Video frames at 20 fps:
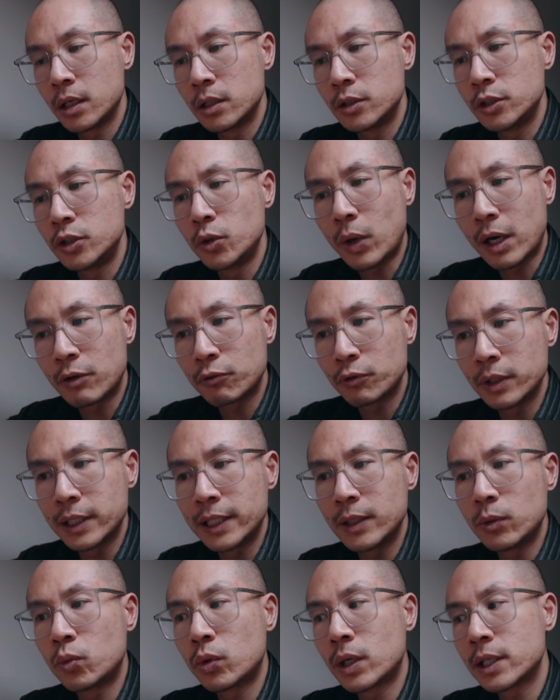Do I
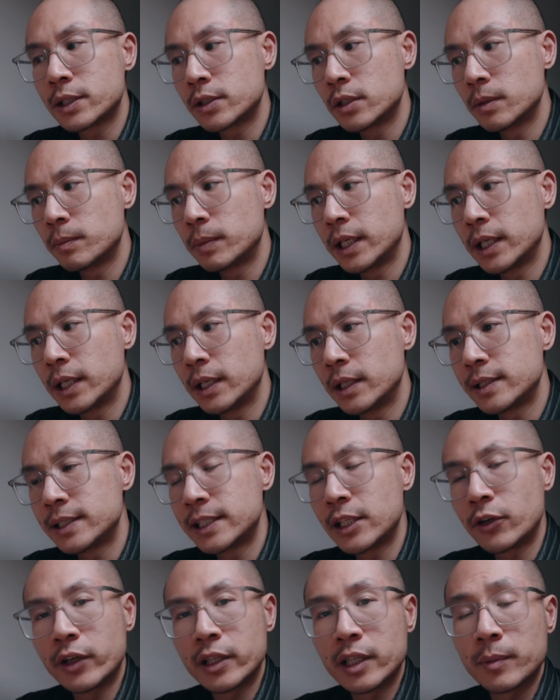really want to be
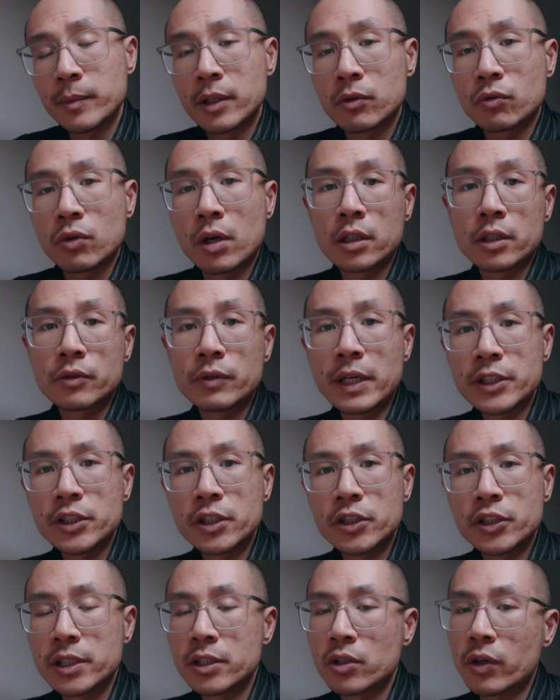steering them in the wrong
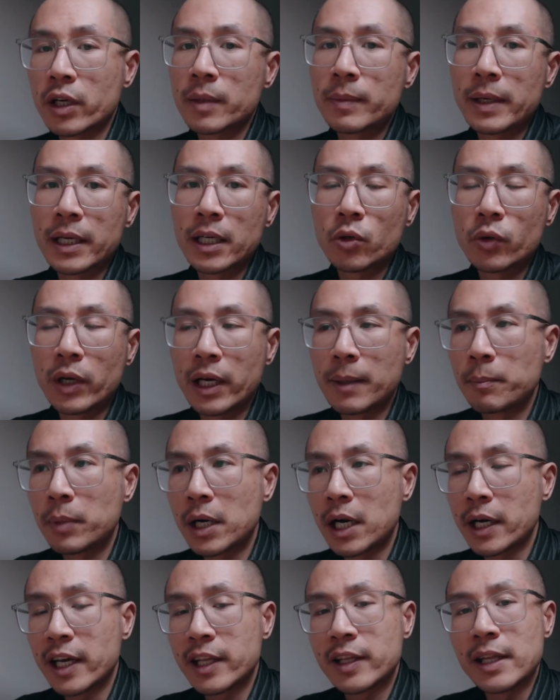direction just so I can make a quick
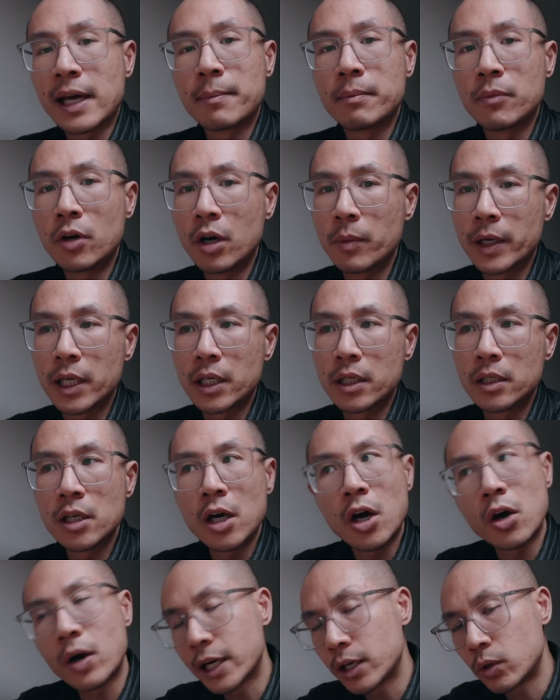buck in that moment?
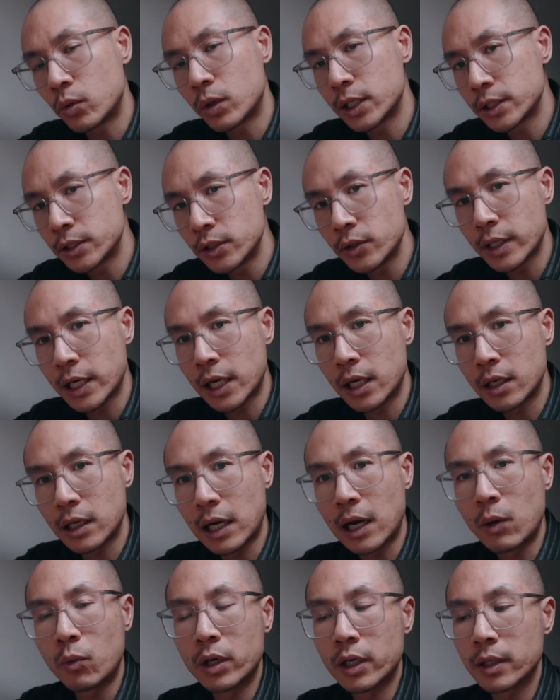No, I don't want to do that.
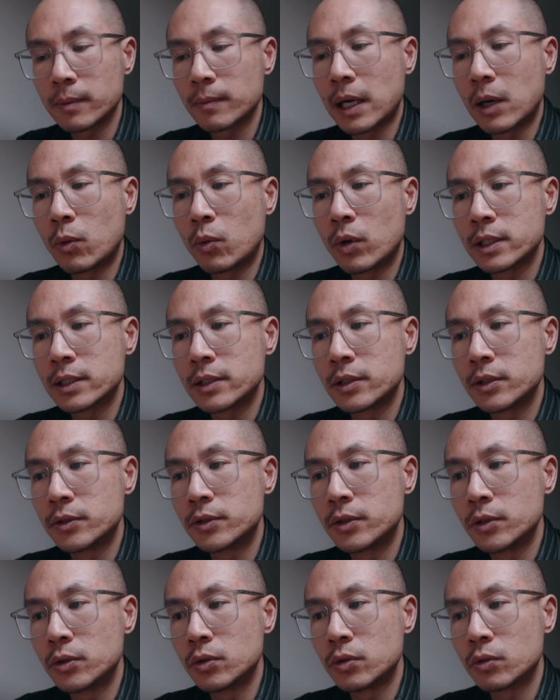I want to
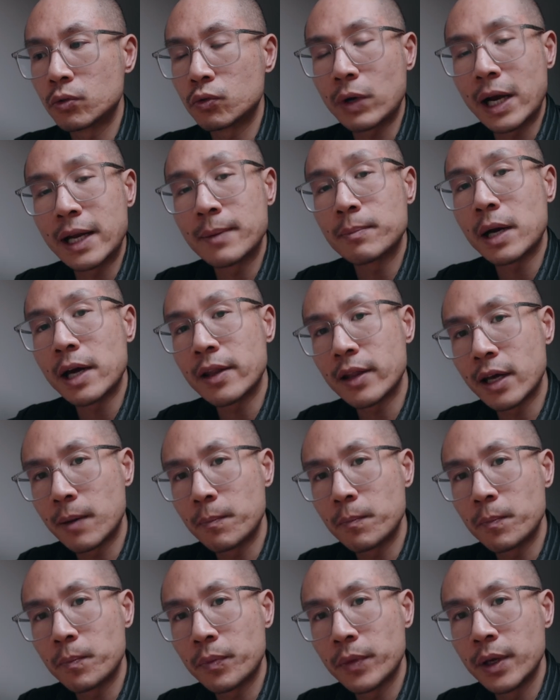do right by them.
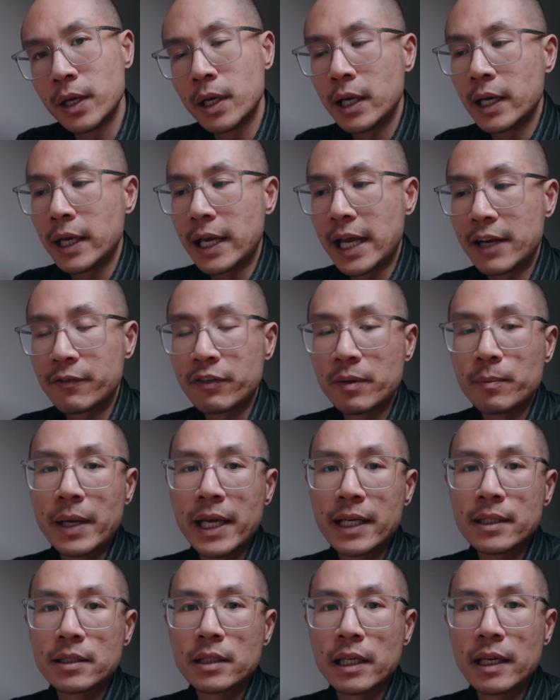And if
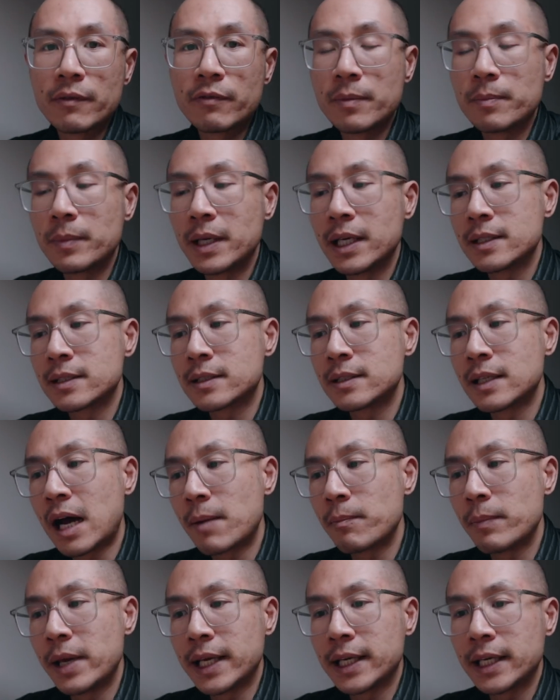it means not
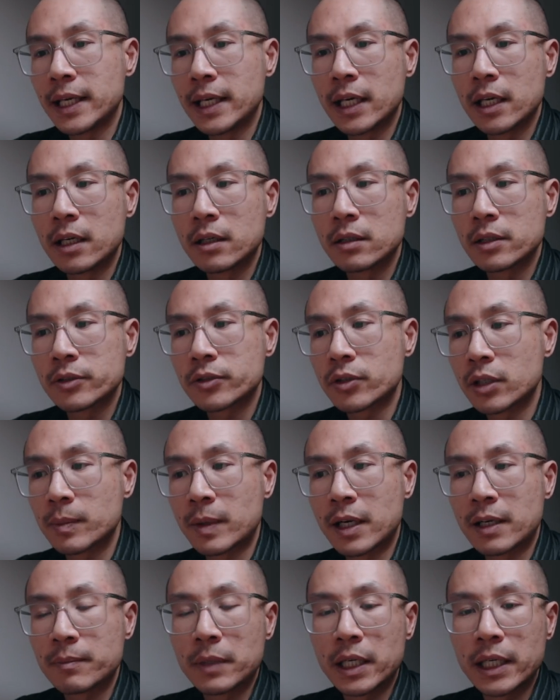making a certain
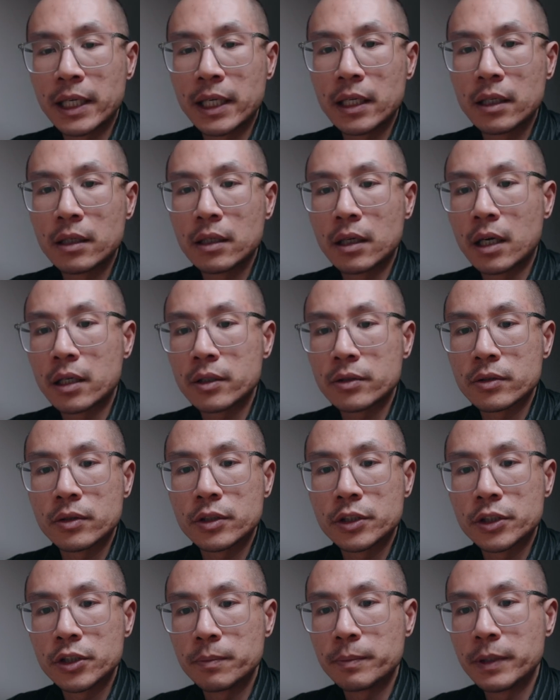amount of money on a certain
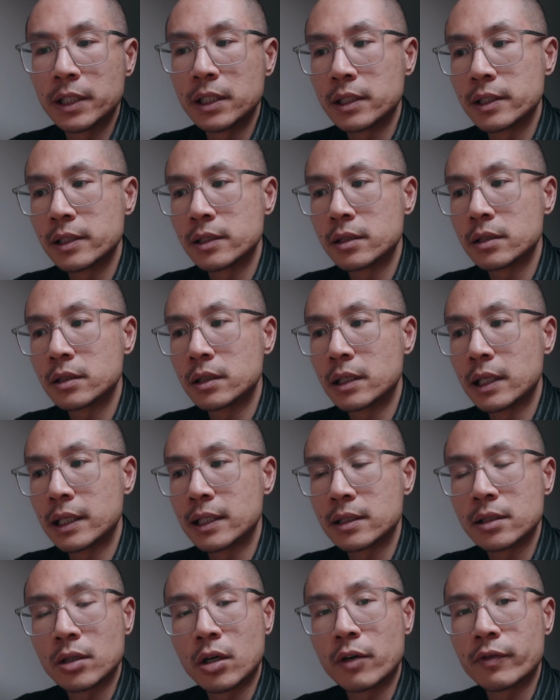shoot because it
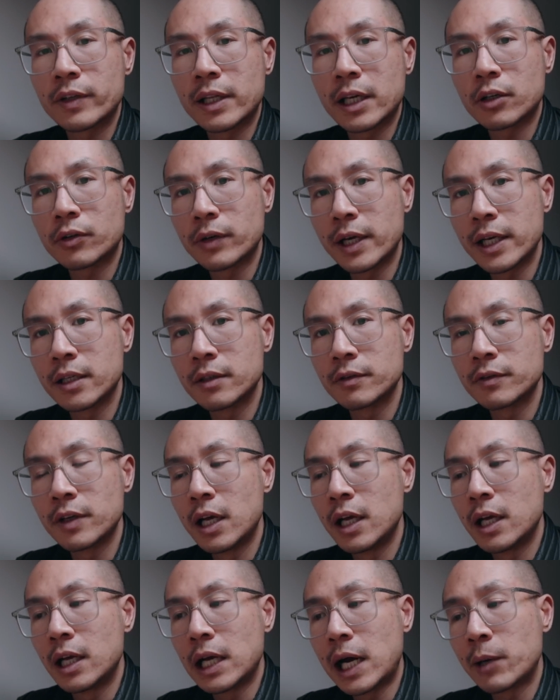doesn't call for that creative,
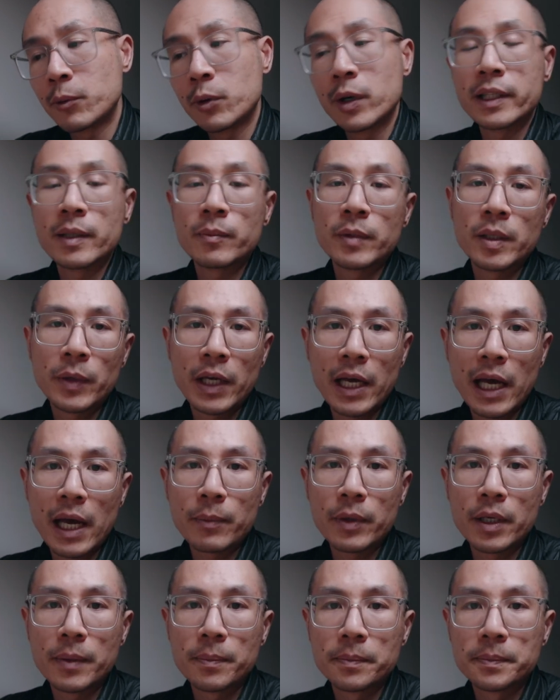I want them to be
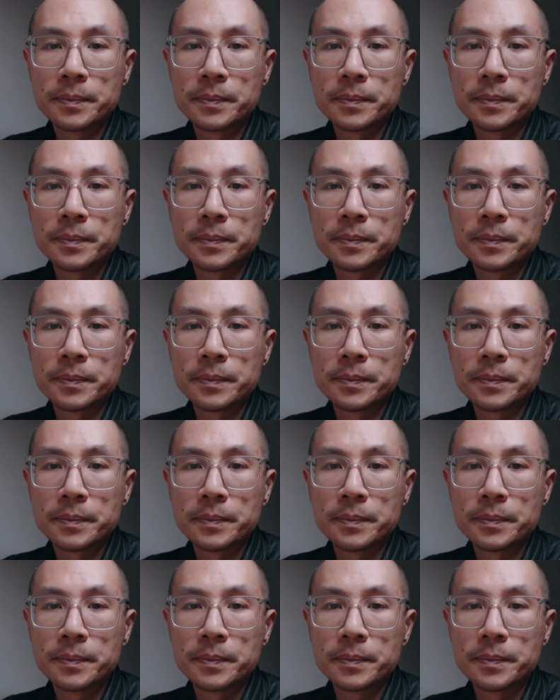happy.